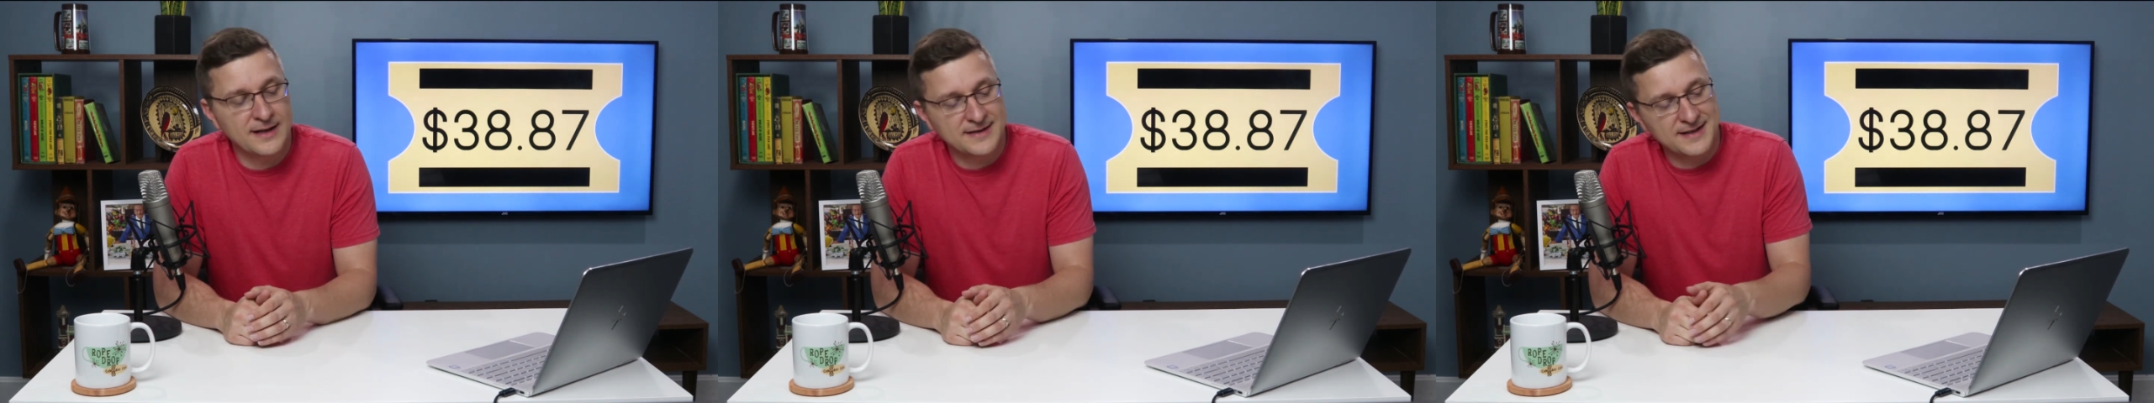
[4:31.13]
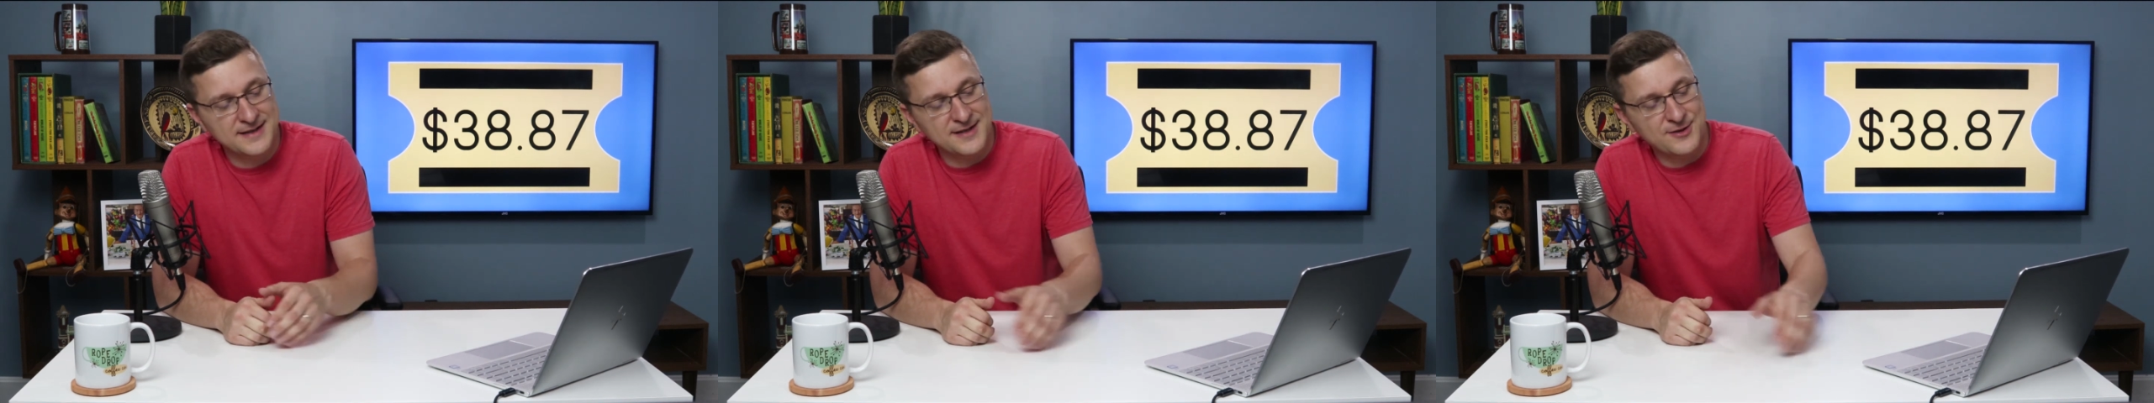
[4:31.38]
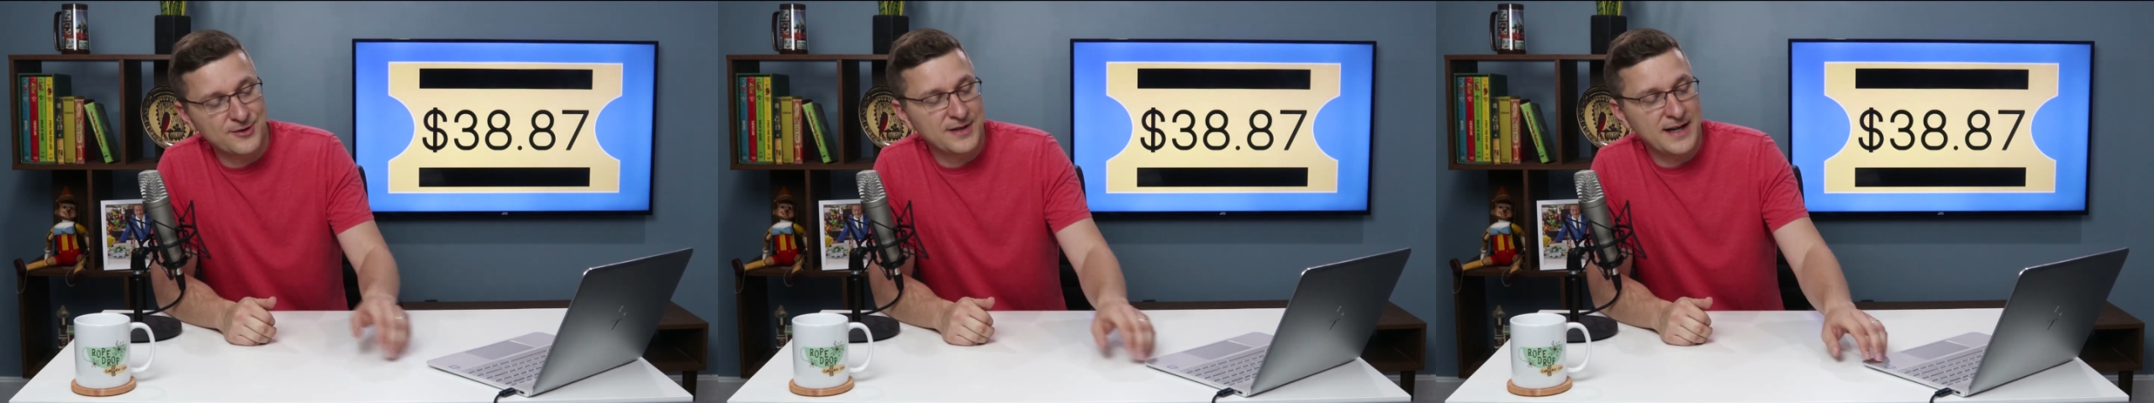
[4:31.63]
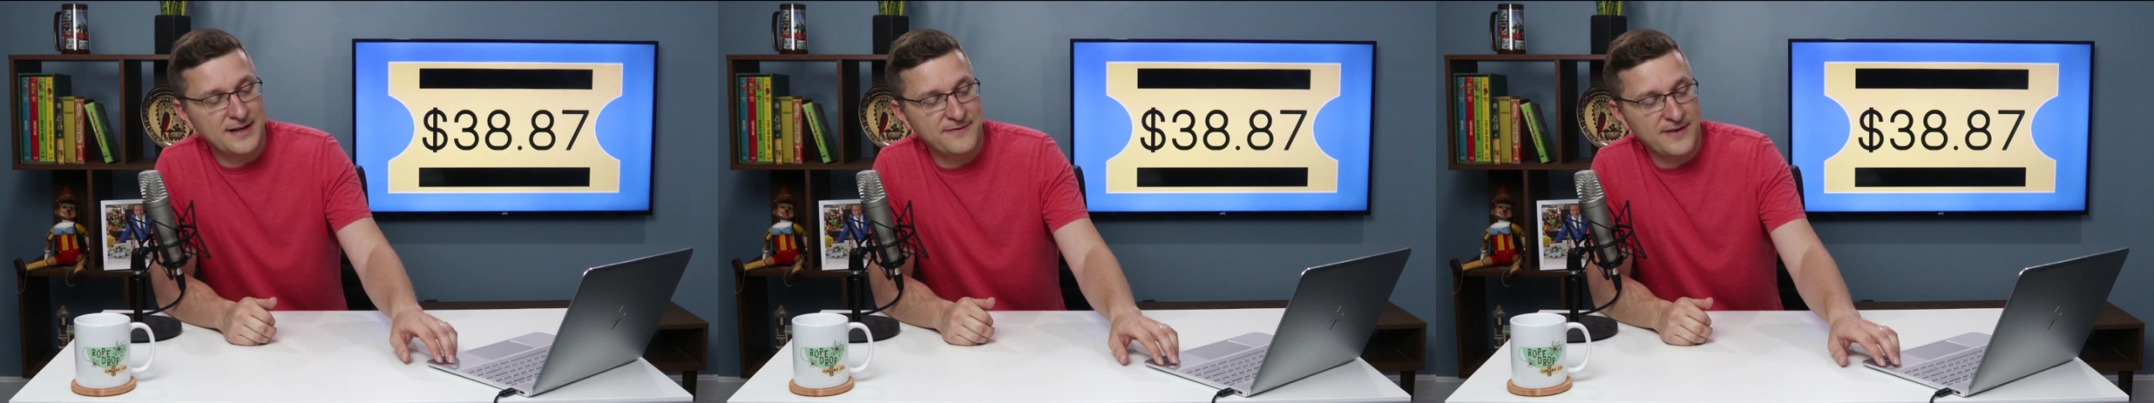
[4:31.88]
and
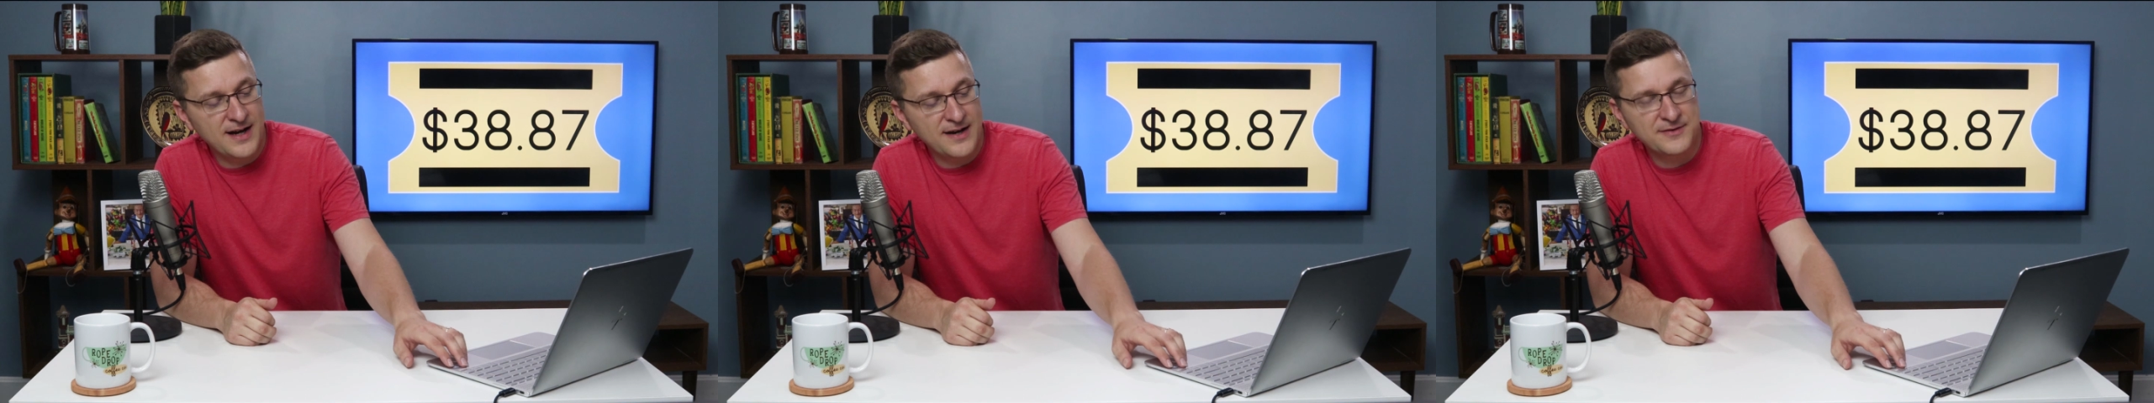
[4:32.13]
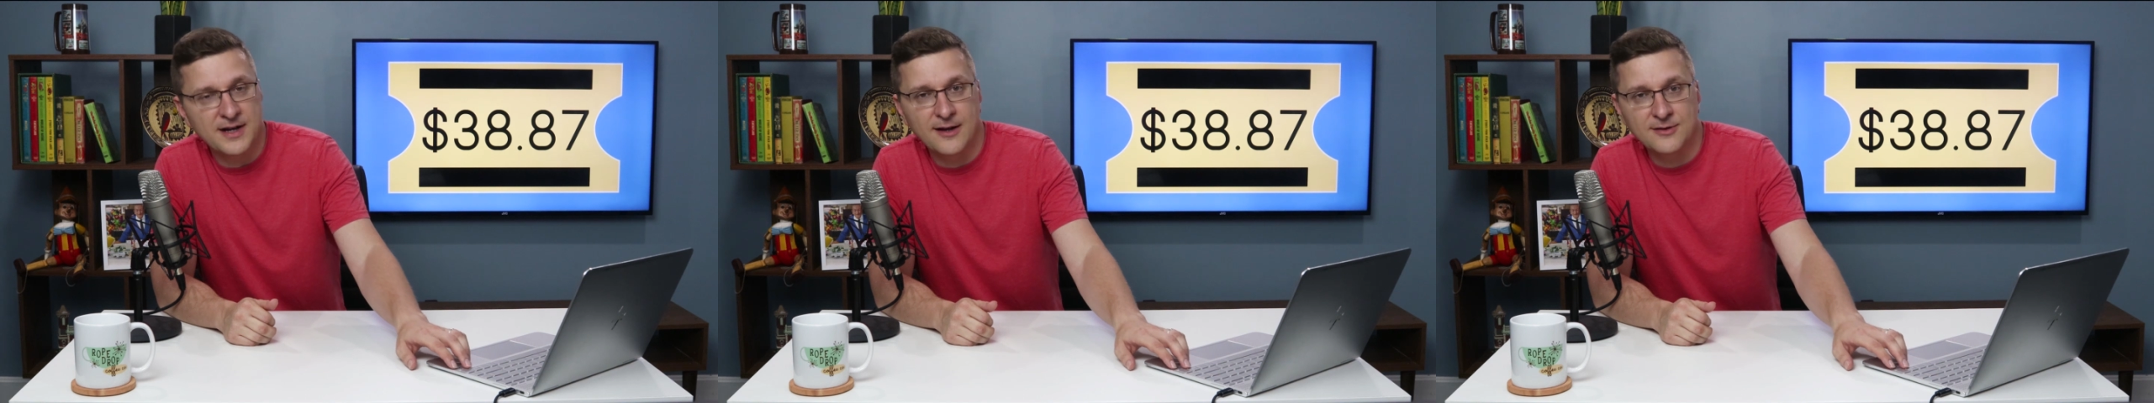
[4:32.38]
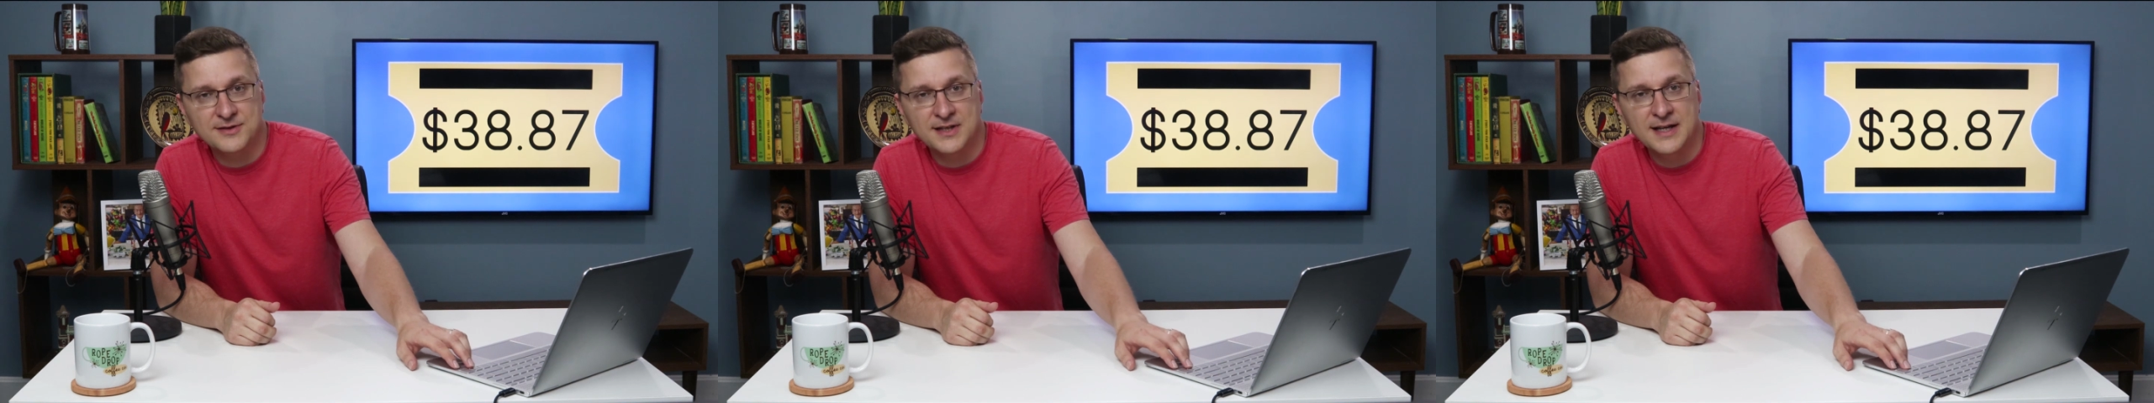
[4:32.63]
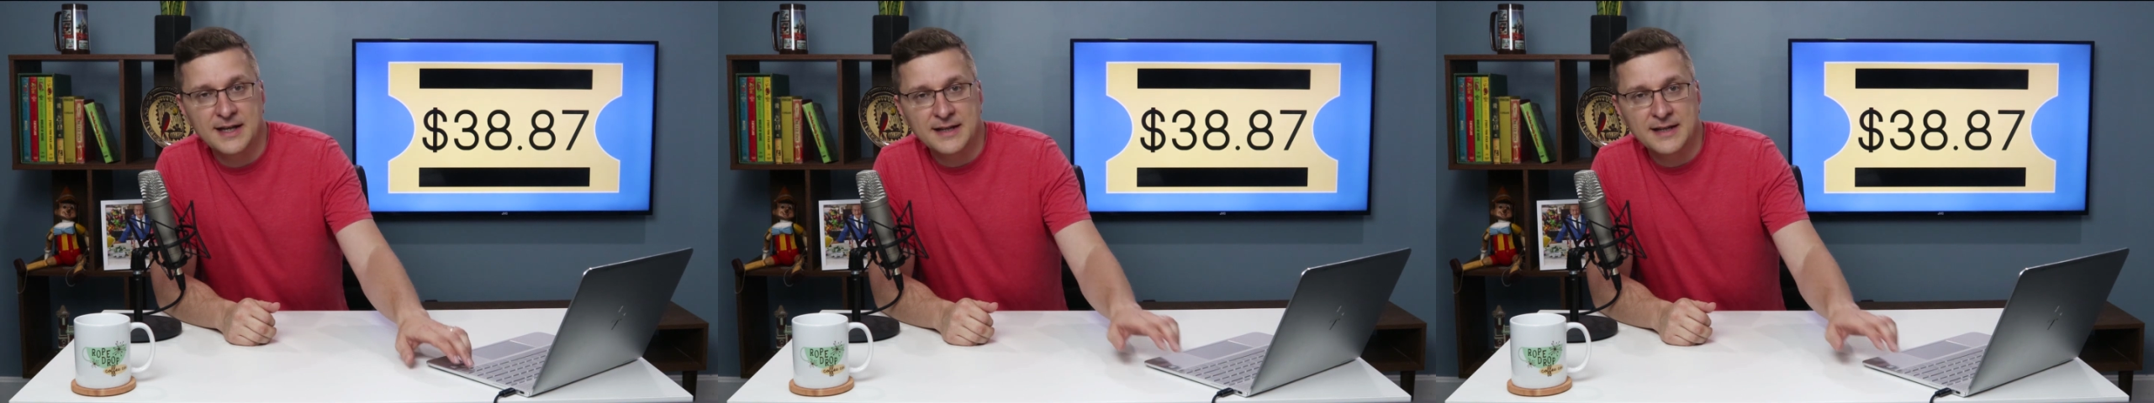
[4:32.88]
$685.